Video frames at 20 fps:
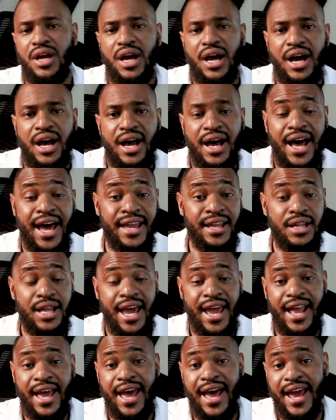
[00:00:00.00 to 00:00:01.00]

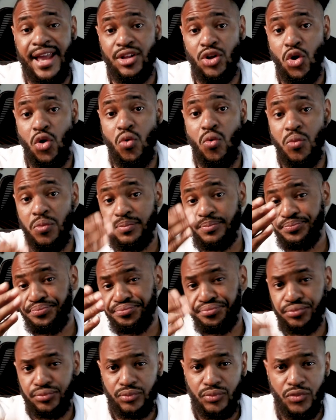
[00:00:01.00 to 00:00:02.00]
I know
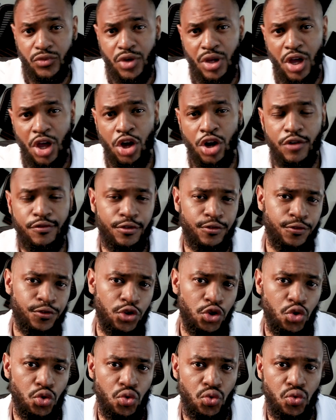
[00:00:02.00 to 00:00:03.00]
of a
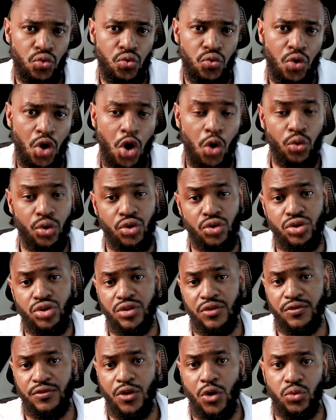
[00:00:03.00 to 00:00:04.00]
few owners
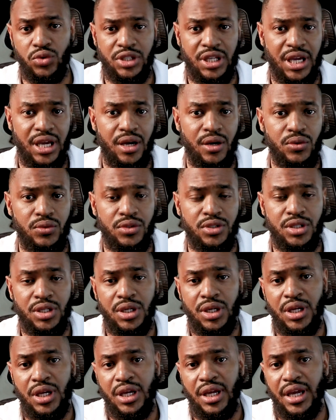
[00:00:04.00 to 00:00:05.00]
of
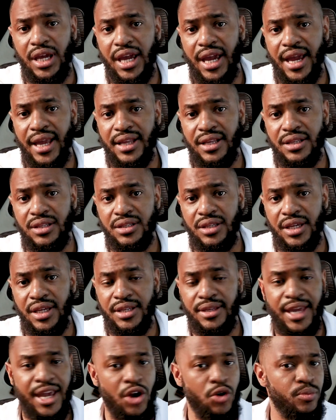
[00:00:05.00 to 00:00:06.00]
hotels and
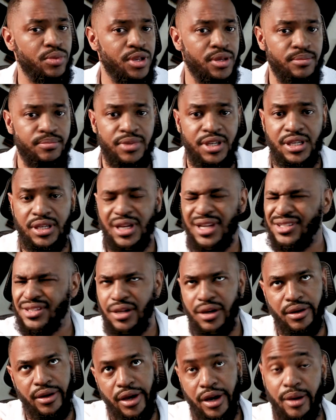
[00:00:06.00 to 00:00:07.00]

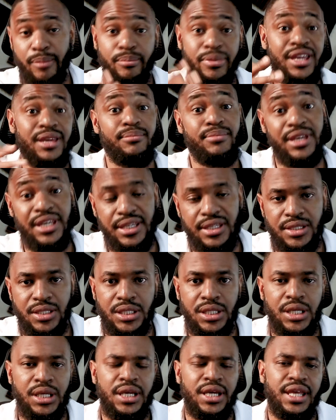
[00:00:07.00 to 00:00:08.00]

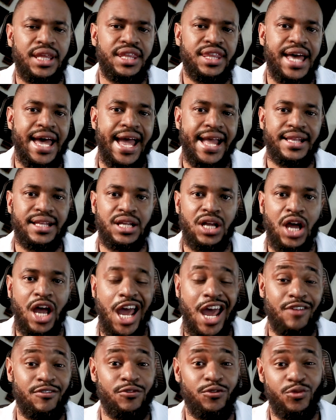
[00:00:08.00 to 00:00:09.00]
B&Bs that
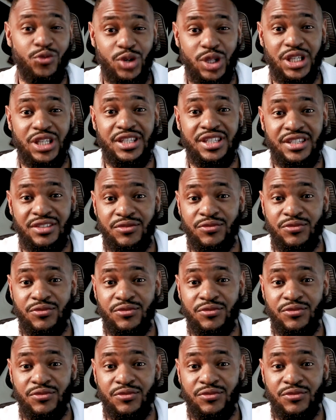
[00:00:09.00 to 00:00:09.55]
have really